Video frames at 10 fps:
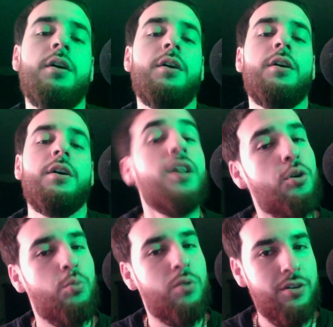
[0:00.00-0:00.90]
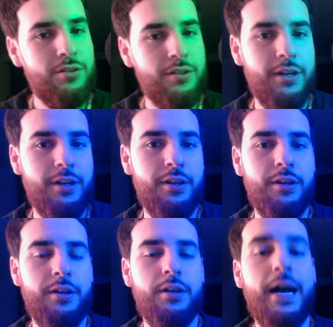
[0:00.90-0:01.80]
Hello, world.
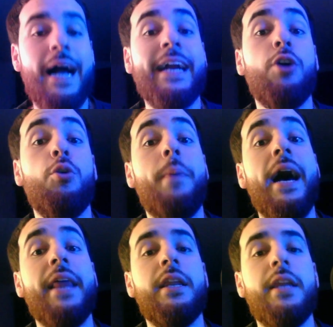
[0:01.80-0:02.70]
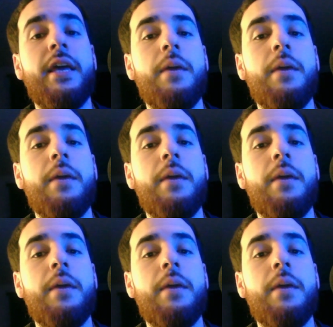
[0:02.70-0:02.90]
I go by the name